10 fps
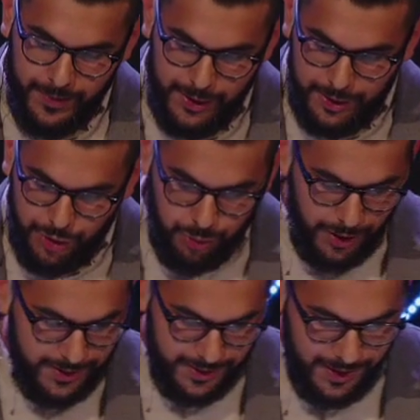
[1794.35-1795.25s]
is to
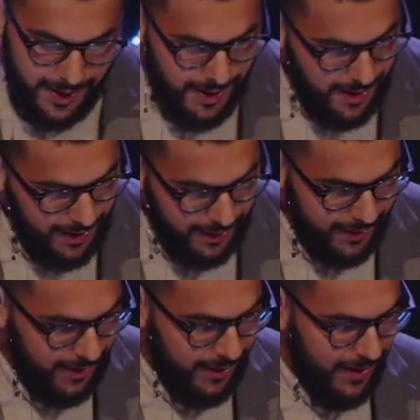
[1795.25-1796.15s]
trust
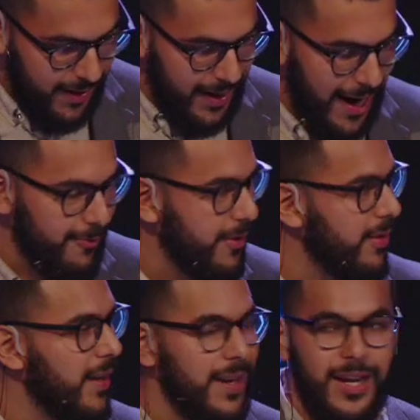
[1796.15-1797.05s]
God in
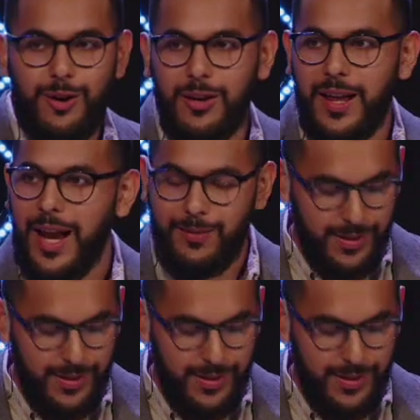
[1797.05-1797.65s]
everything in our life,